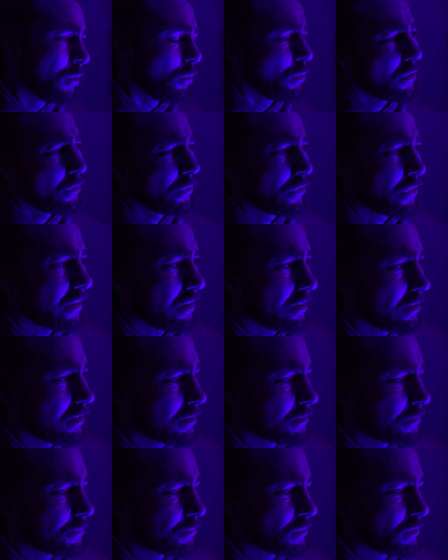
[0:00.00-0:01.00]
What do you think?
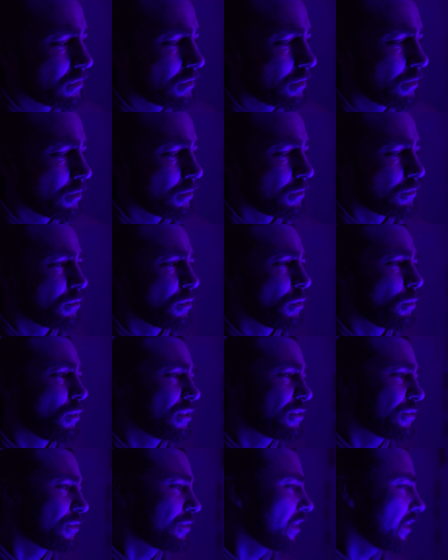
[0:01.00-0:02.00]
Do you
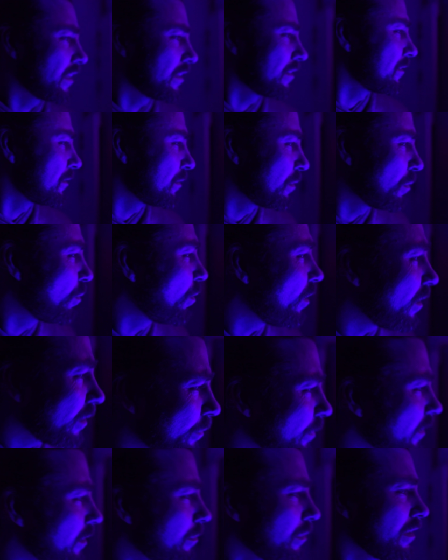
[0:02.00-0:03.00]
want to take a
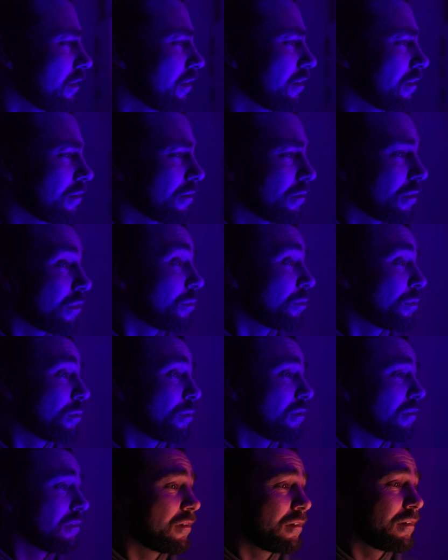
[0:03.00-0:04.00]
walk with me
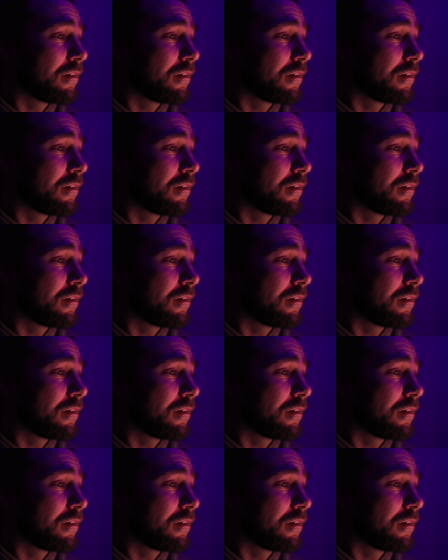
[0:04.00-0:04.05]
through